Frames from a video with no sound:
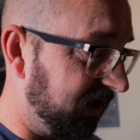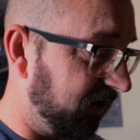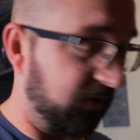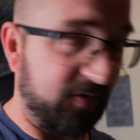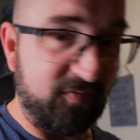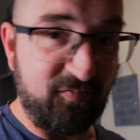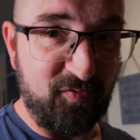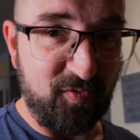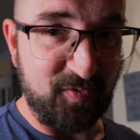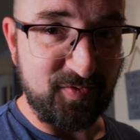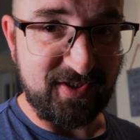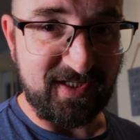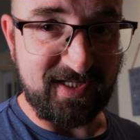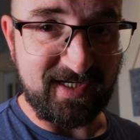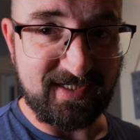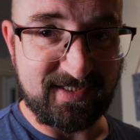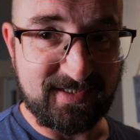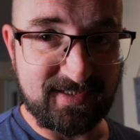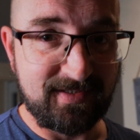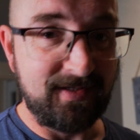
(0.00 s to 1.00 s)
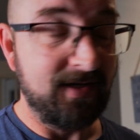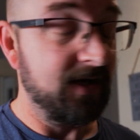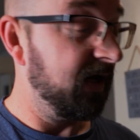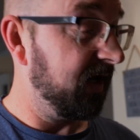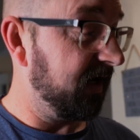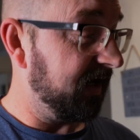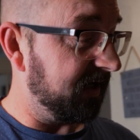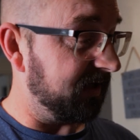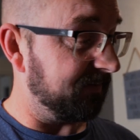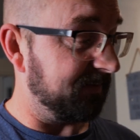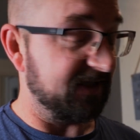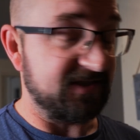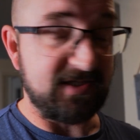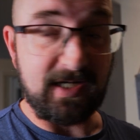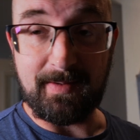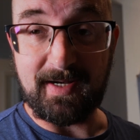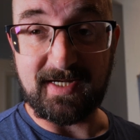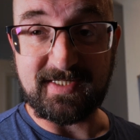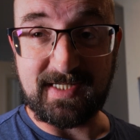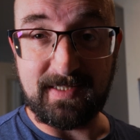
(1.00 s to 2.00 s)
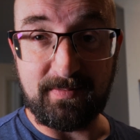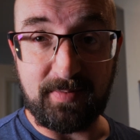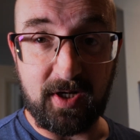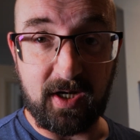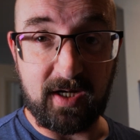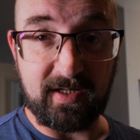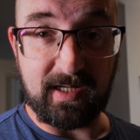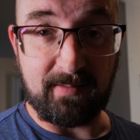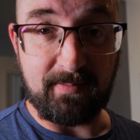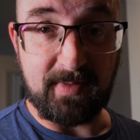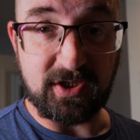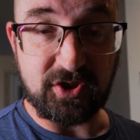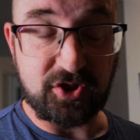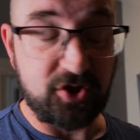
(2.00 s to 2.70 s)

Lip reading: looking forward to this. In the meantime, let's keep an eye on that mint